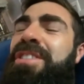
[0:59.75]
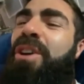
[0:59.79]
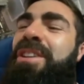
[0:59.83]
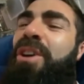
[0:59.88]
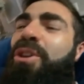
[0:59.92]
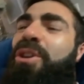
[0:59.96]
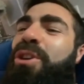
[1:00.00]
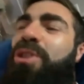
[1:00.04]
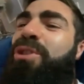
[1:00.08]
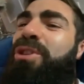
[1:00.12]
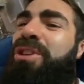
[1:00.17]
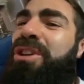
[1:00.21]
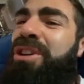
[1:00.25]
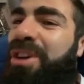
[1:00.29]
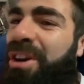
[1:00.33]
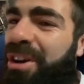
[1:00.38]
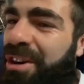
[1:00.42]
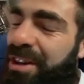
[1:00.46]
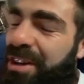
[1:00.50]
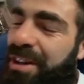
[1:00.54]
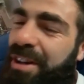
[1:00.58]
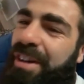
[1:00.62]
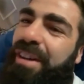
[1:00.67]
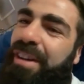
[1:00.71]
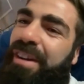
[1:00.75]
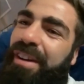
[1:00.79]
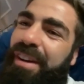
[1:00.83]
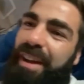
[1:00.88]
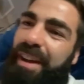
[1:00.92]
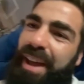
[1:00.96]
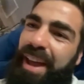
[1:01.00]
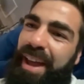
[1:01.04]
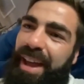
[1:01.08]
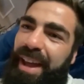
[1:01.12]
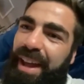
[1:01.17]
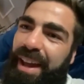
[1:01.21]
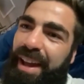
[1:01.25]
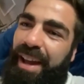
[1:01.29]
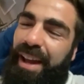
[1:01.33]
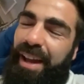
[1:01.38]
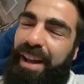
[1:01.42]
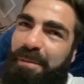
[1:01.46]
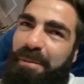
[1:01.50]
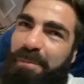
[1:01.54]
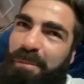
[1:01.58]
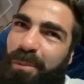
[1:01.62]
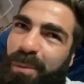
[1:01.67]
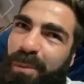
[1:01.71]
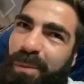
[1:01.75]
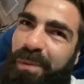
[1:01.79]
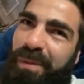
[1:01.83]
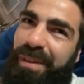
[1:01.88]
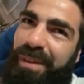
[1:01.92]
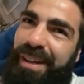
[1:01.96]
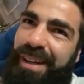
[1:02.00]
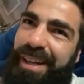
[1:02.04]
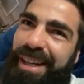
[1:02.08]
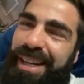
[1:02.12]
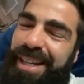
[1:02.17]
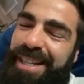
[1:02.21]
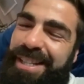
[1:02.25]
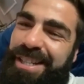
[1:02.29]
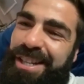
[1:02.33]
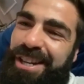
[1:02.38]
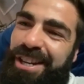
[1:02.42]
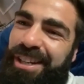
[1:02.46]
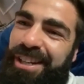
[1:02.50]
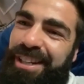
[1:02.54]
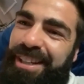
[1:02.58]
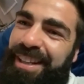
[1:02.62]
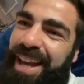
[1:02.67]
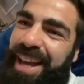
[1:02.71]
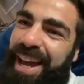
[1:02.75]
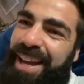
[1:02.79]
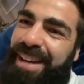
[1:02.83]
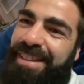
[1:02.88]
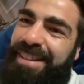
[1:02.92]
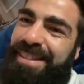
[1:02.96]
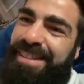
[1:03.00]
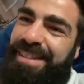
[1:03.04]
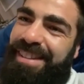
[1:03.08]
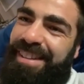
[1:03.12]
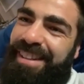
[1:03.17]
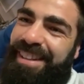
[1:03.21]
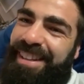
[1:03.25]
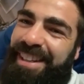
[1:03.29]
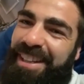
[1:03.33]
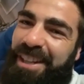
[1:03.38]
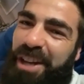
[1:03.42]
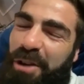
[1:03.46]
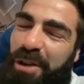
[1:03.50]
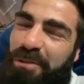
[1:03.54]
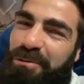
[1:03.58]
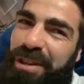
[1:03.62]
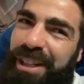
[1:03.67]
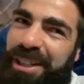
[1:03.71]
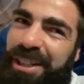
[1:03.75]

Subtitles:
I like Conor his early days. I really